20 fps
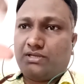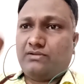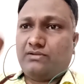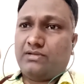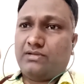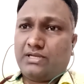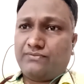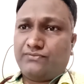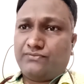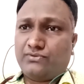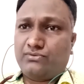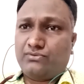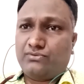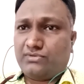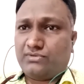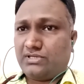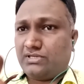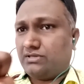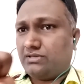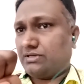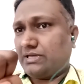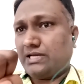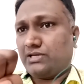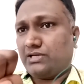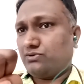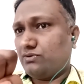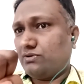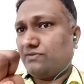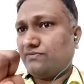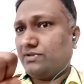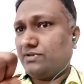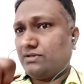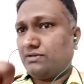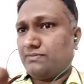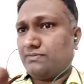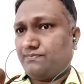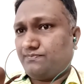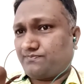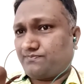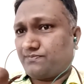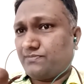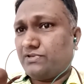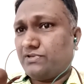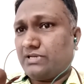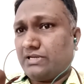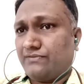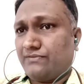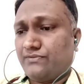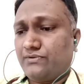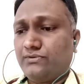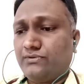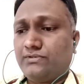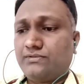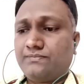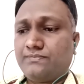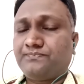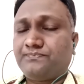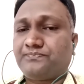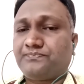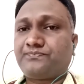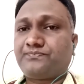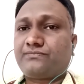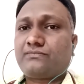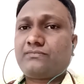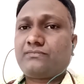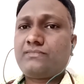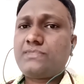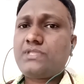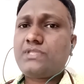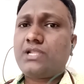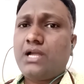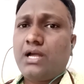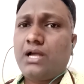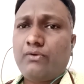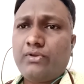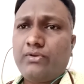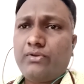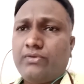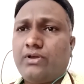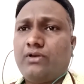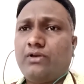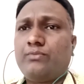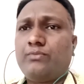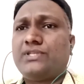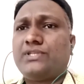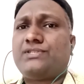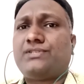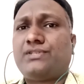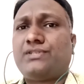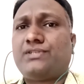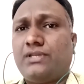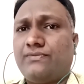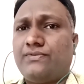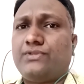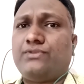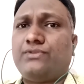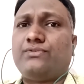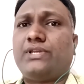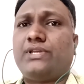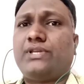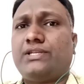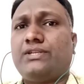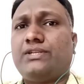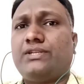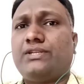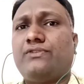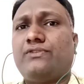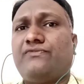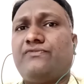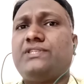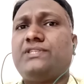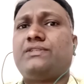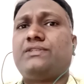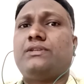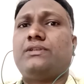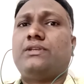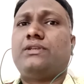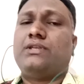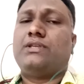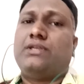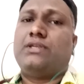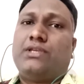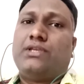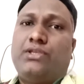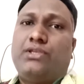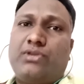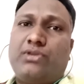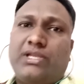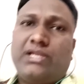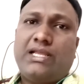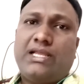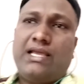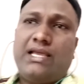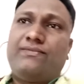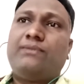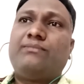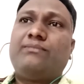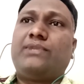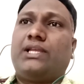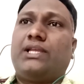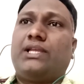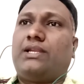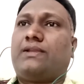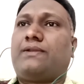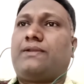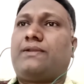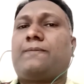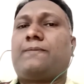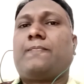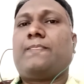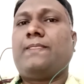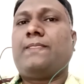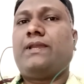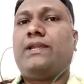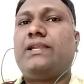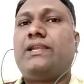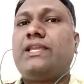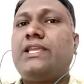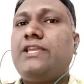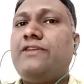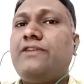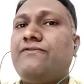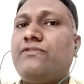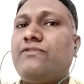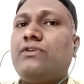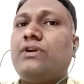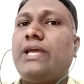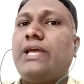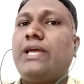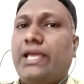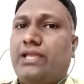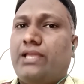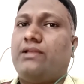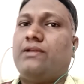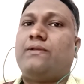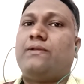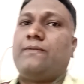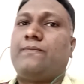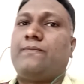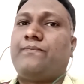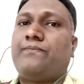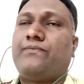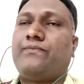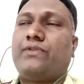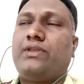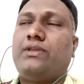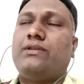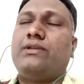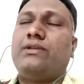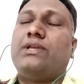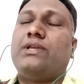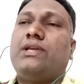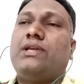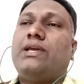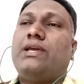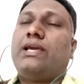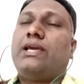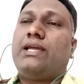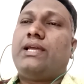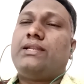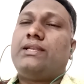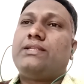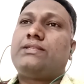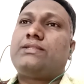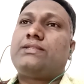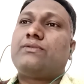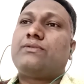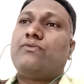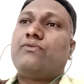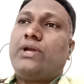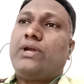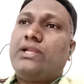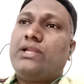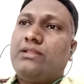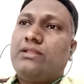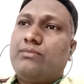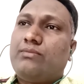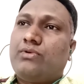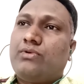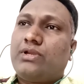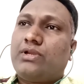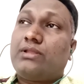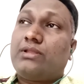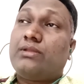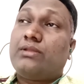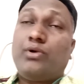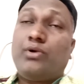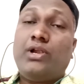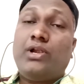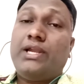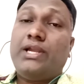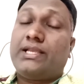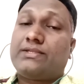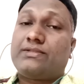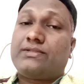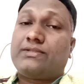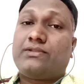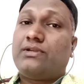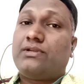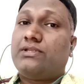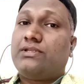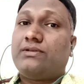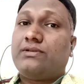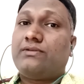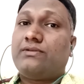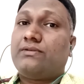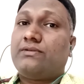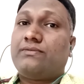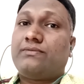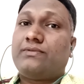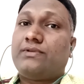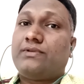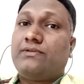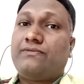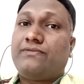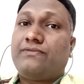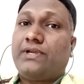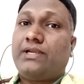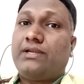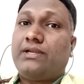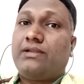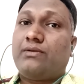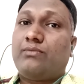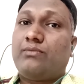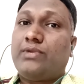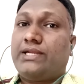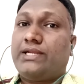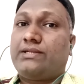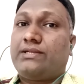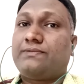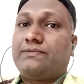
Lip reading: You have to catch hold of the dry fruits. However, how much ever you get in your fist, you can have them daily. And E for egg. Okay, and it's one in the morning. The boiled eggs, not the fried omelette.